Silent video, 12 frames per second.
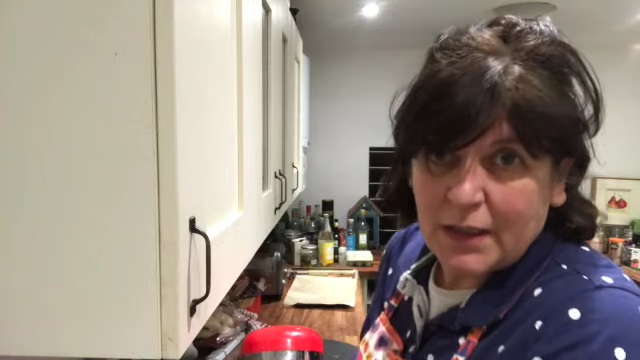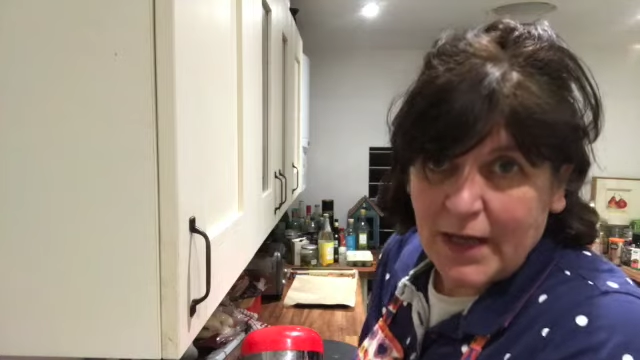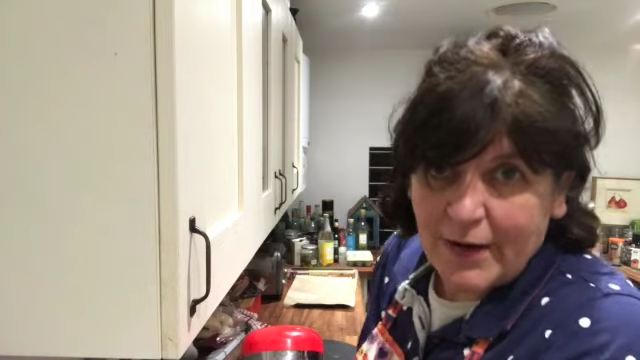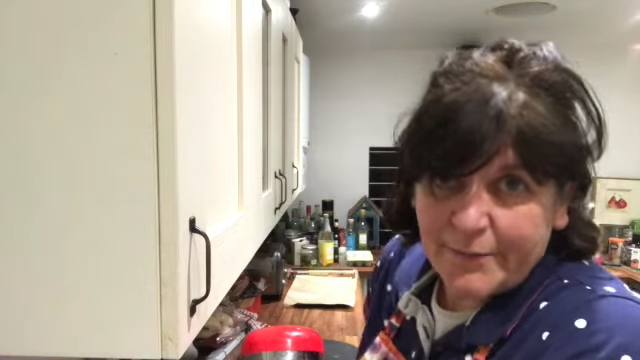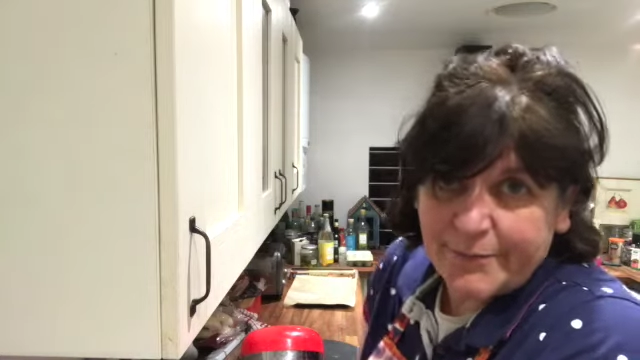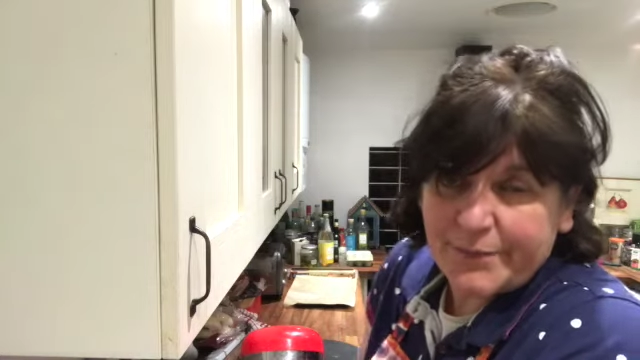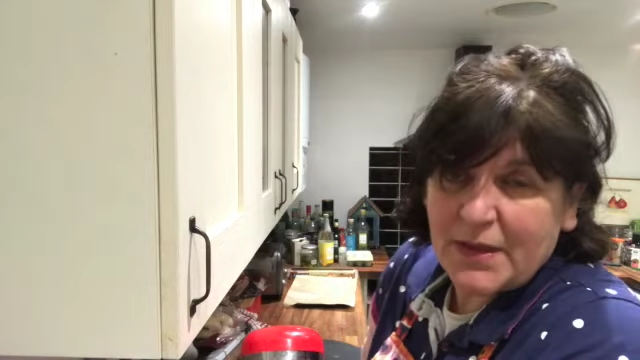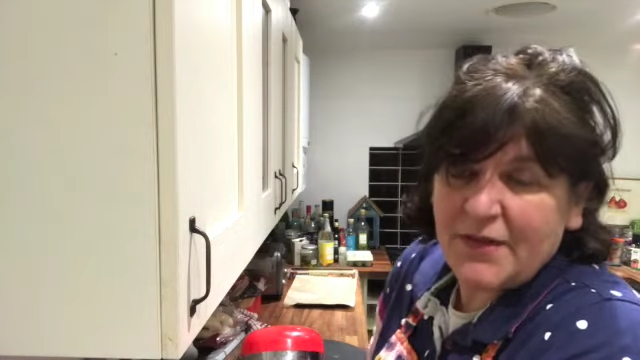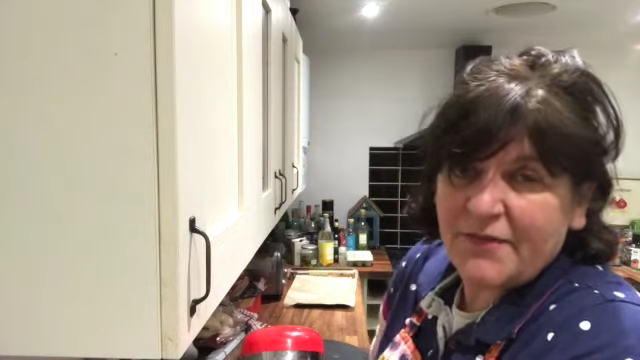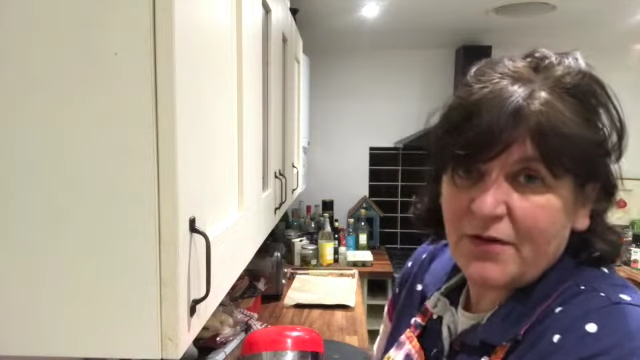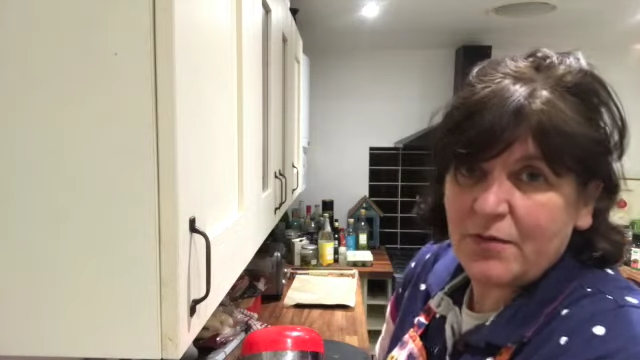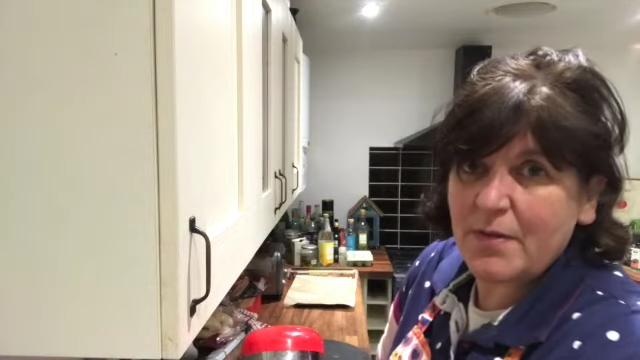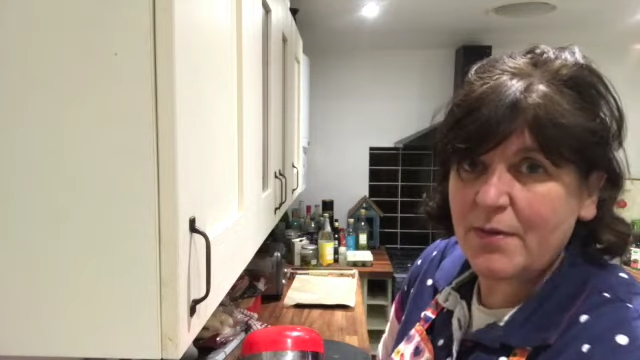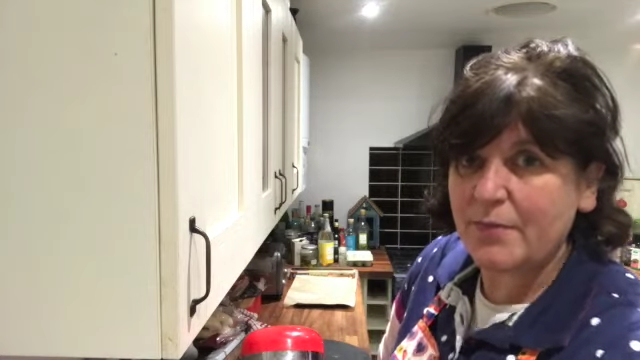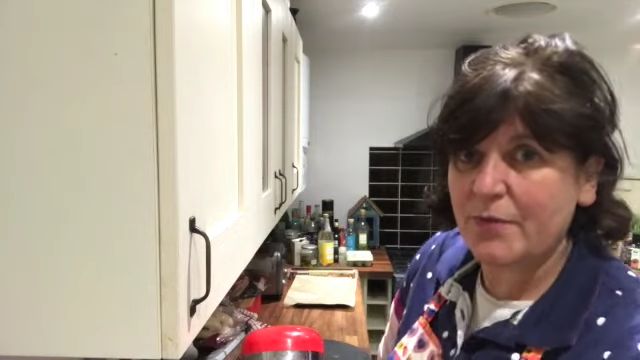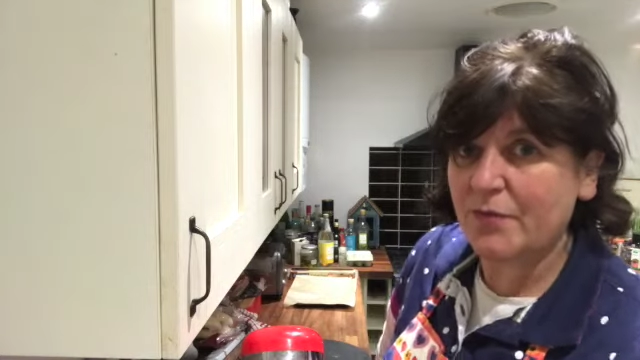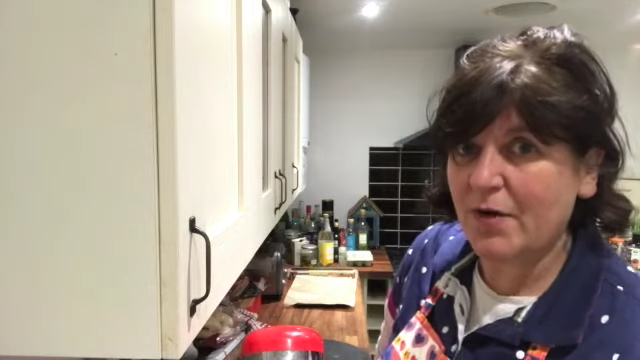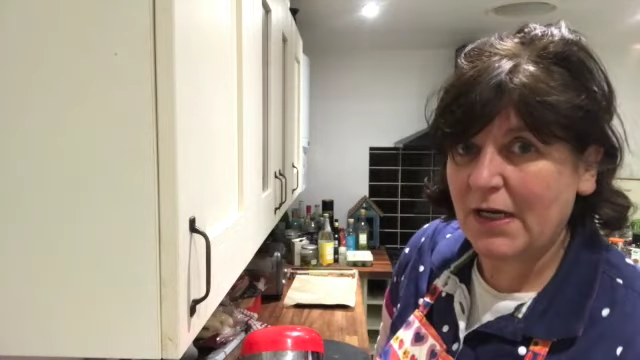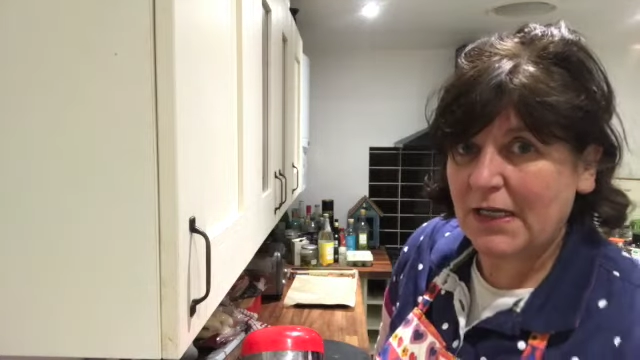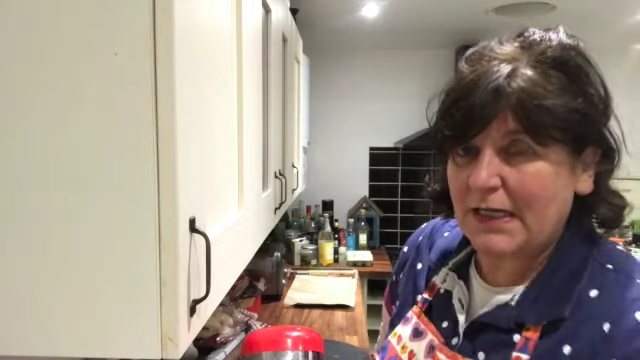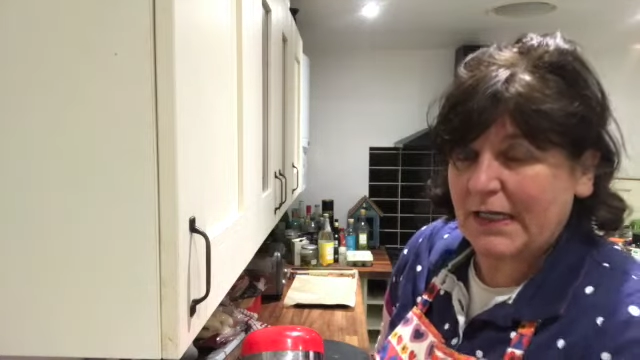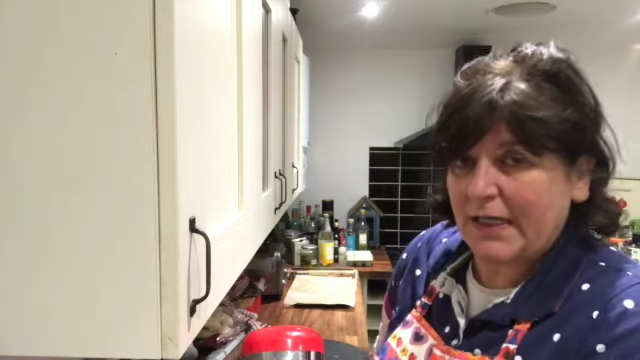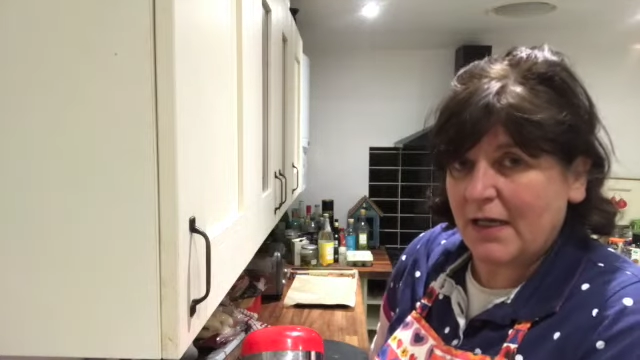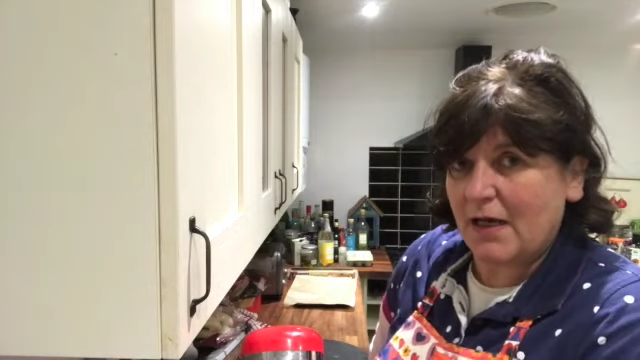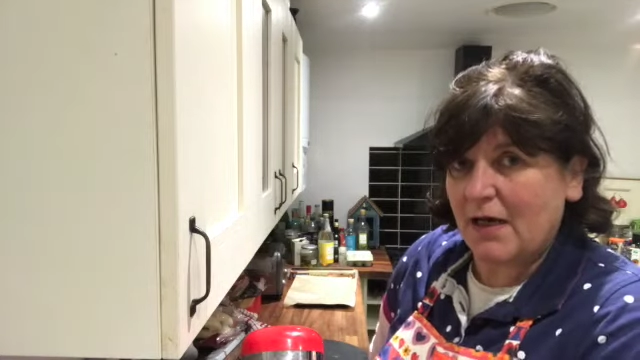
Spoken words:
Now, if I remember rightly,